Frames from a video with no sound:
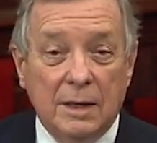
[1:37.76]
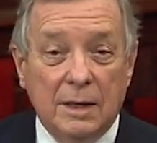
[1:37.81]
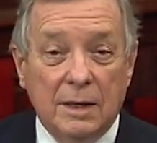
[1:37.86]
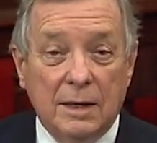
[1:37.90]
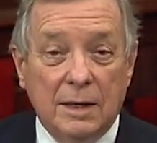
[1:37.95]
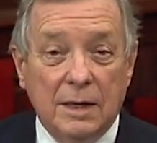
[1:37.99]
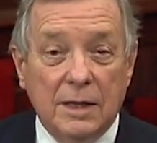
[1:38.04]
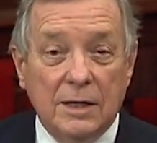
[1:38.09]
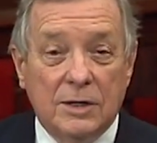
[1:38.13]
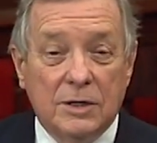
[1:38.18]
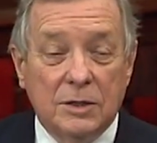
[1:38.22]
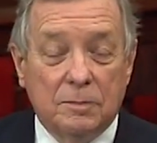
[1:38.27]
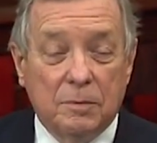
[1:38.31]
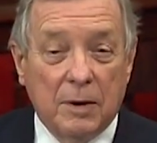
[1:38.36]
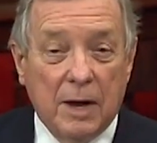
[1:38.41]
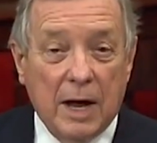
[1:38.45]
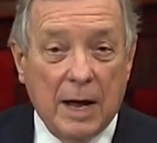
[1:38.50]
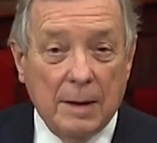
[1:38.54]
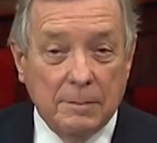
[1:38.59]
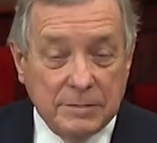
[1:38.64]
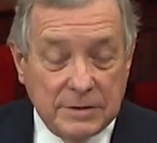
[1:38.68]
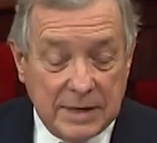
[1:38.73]
need to
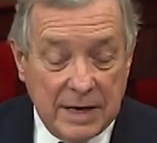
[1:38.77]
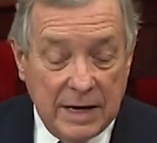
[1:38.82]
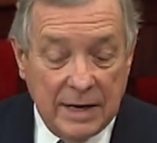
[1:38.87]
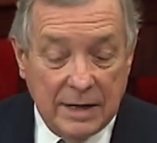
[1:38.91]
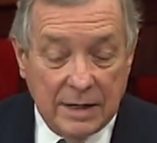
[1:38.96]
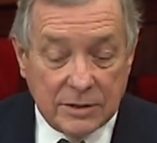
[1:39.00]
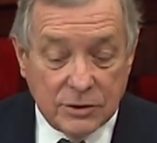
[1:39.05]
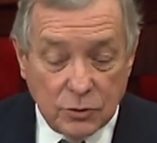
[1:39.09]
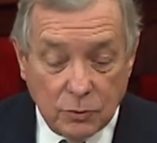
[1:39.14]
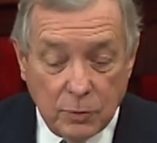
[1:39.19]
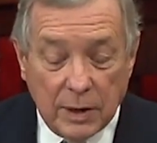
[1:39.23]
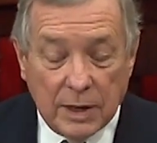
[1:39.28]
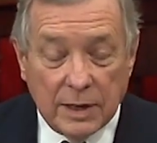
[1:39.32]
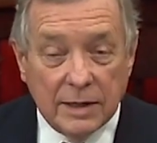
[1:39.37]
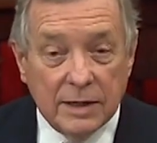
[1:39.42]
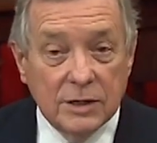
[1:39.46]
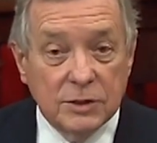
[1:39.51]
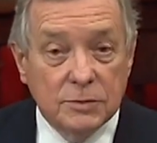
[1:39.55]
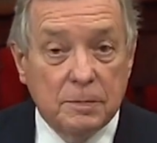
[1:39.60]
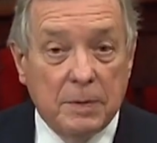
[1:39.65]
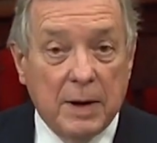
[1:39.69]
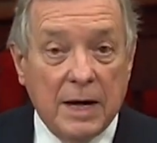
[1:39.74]
obtain as quickly
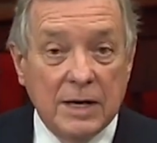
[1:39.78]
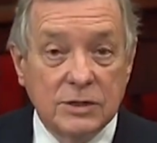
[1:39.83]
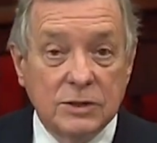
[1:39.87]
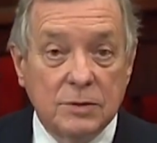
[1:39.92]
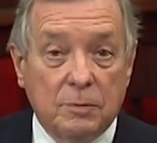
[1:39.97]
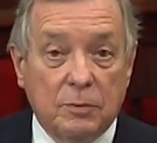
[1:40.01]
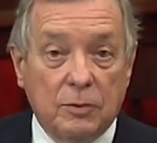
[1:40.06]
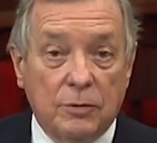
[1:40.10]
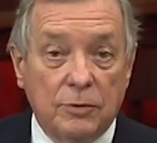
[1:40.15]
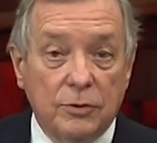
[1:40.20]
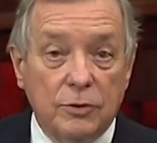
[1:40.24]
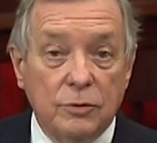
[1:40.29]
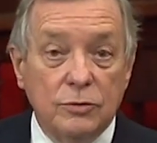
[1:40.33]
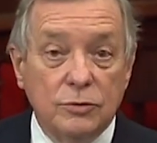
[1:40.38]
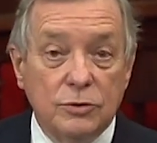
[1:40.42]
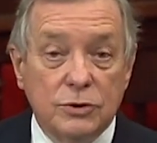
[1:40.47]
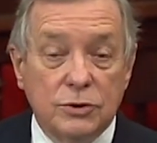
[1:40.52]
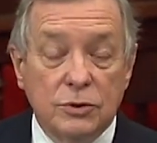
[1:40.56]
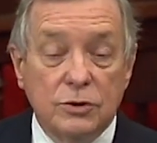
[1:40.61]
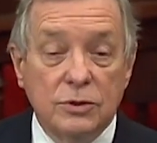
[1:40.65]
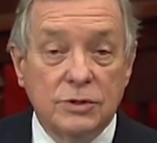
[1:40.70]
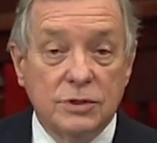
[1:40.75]
as possible new
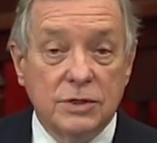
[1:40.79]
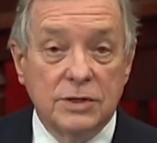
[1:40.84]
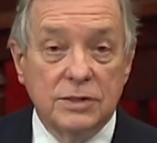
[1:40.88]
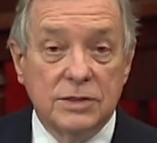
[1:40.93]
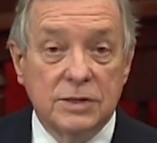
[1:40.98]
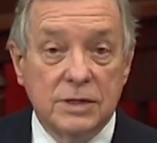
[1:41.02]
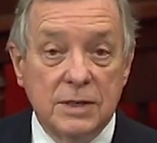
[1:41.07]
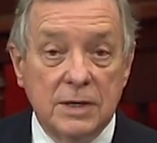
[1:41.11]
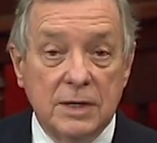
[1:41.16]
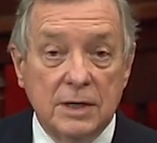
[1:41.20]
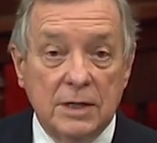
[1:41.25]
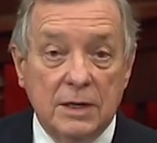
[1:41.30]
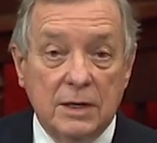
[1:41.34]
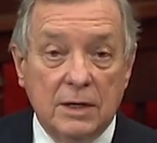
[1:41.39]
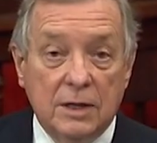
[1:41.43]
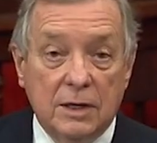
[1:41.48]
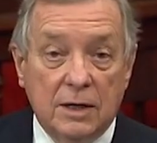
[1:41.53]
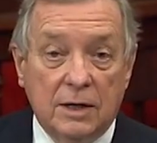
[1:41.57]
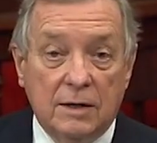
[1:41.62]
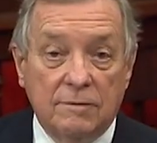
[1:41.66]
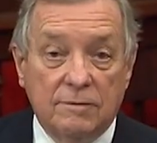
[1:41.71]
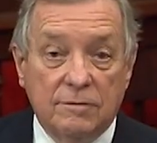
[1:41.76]
sources
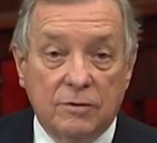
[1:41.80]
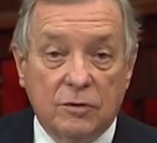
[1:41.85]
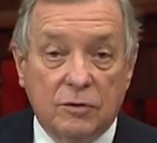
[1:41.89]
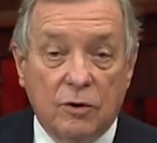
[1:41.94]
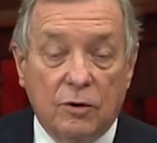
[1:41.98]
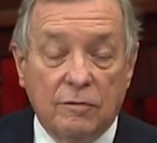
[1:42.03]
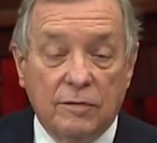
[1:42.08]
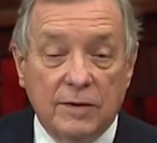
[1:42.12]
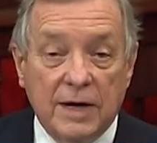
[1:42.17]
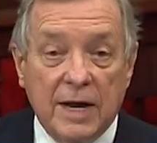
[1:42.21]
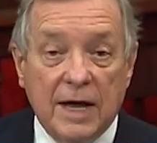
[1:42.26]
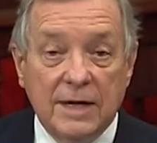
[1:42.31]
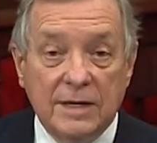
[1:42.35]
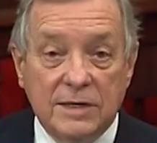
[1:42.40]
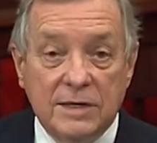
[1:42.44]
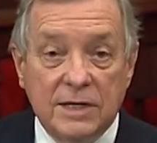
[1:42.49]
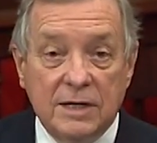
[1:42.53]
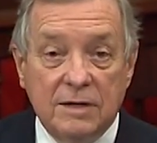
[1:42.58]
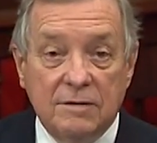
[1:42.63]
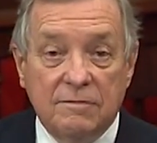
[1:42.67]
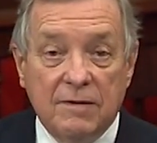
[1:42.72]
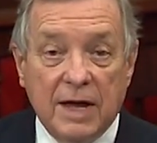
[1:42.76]
of COVID
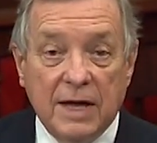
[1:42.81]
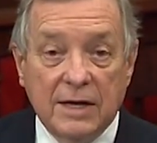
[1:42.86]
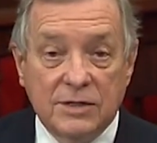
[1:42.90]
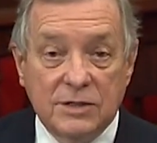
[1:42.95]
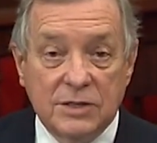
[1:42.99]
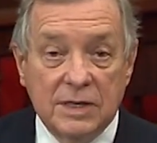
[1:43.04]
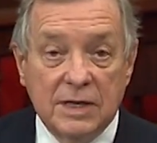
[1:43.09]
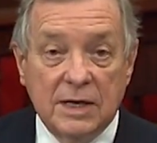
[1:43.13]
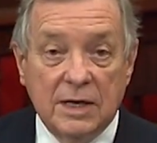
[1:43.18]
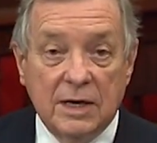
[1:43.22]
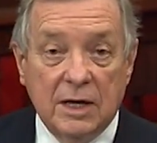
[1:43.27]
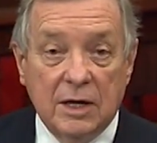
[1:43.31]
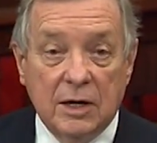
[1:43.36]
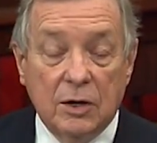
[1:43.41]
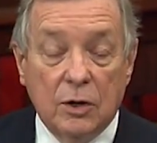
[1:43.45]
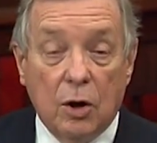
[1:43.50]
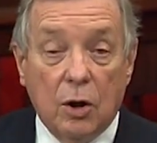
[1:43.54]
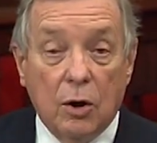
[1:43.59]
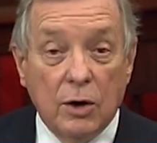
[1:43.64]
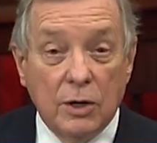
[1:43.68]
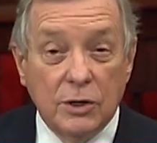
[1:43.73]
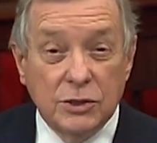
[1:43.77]
19 vaccine in
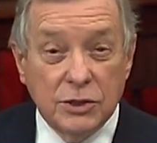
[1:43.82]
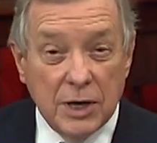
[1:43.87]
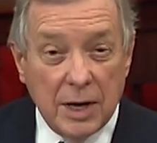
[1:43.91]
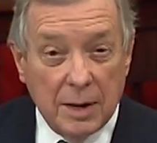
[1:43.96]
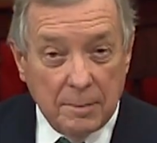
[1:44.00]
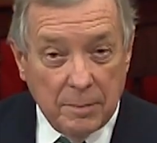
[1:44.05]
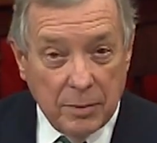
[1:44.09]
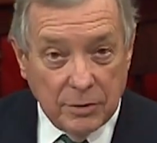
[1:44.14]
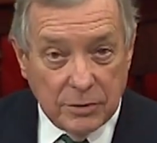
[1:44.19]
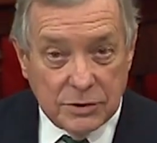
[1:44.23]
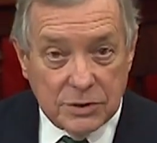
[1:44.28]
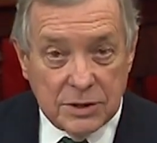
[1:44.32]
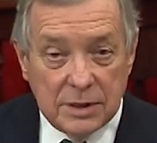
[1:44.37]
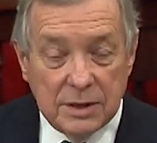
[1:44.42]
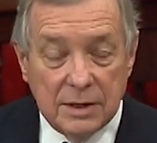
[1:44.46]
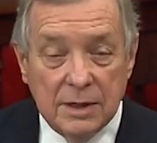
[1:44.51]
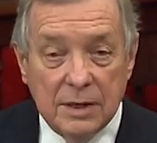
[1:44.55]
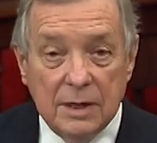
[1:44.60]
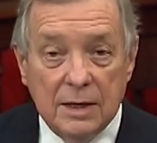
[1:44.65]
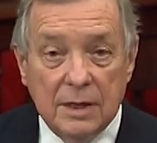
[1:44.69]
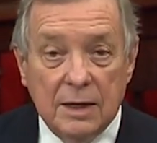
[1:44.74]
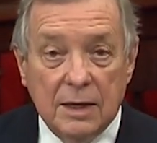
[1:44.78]
large numbers?
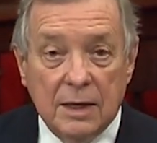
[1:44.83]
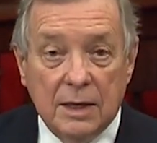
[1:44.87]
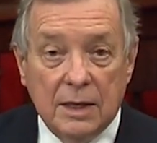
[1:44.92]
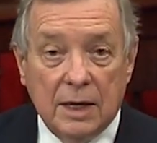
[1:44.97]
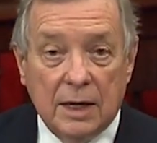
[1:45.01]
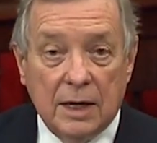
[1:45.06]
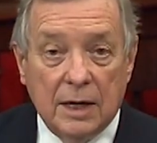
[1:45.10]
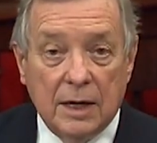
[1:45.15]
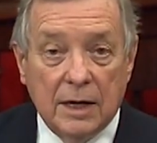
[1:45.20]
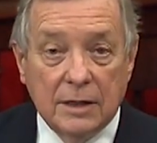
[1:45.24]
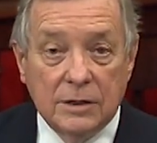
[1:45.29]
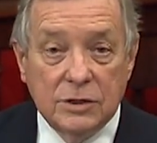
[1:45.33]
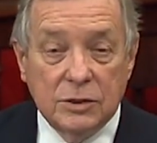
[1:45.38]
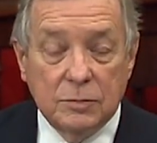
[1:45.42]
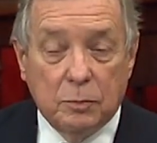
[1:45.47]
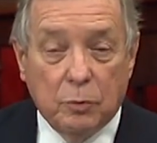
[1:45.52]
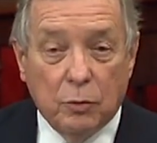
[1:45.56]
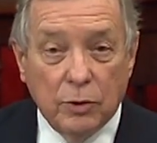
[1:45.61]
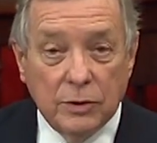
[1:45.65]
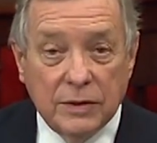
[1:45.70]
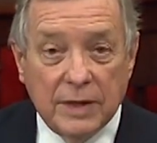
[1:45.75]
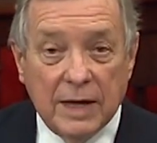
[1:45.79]
Uh, I
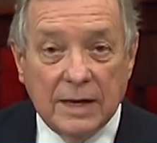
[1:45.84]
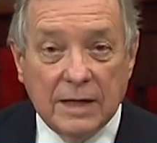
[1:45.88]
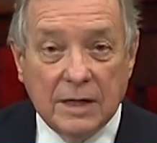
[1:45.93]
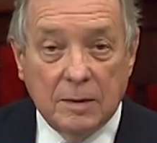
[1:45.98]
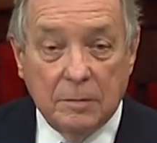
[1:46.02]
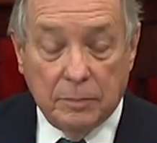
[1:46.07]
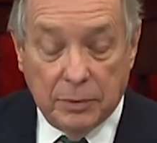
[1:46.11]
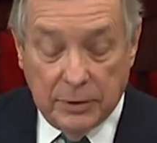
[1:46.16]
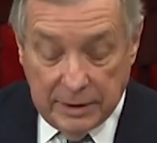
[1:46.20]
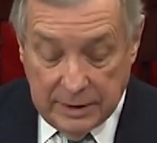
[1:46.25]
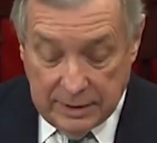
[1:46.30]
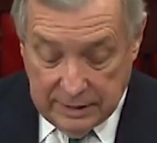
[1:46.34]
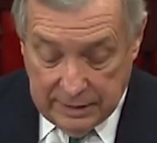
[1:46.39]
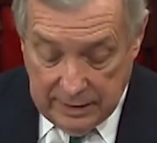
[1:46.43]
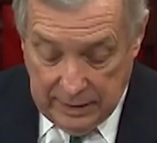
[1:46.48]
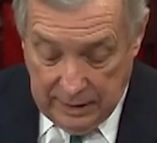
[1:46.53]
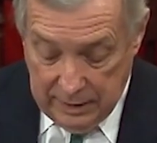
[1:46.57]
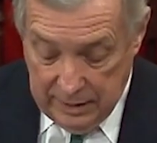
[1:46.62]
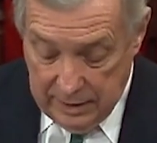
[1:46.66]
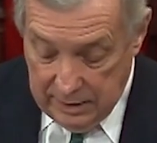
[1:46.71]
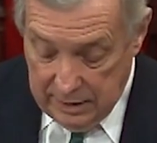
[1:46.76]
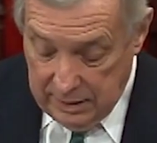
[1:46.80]
support that
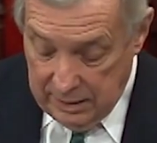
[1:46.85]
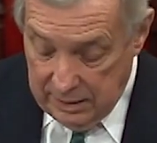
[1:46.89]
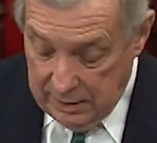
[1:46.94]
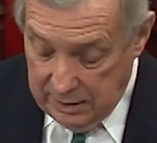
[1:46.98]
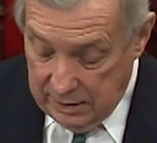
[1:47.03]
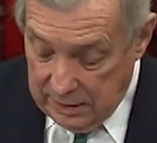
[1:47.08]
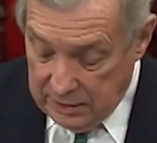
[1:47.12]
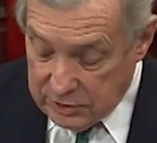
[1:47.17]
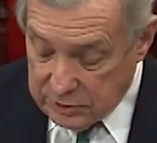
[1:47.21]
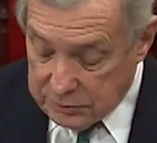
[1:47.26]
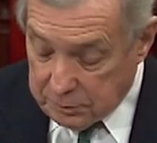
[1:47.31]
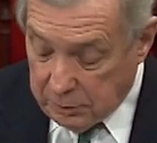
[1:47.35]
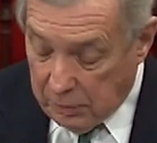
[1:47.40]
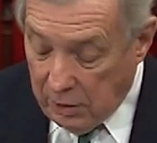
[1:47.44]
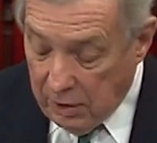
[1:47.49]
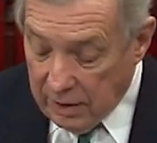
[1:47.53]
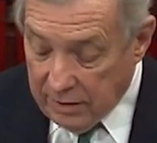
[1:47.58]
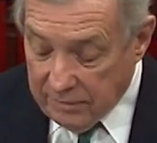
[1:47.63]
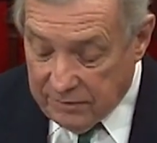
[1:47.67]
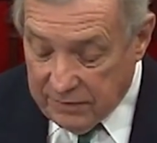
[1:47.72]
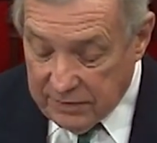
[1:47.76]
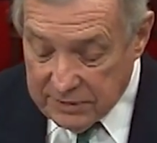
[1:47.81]
completely. It is
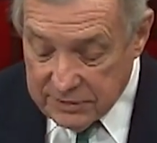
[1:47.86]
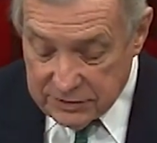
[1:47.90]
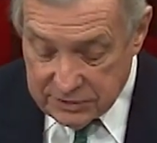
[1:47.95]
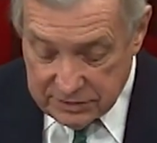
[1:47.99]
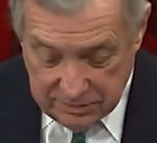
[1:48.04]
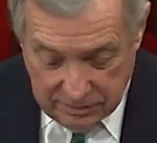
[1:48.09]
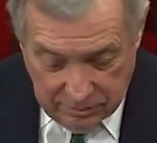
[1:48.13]
part of his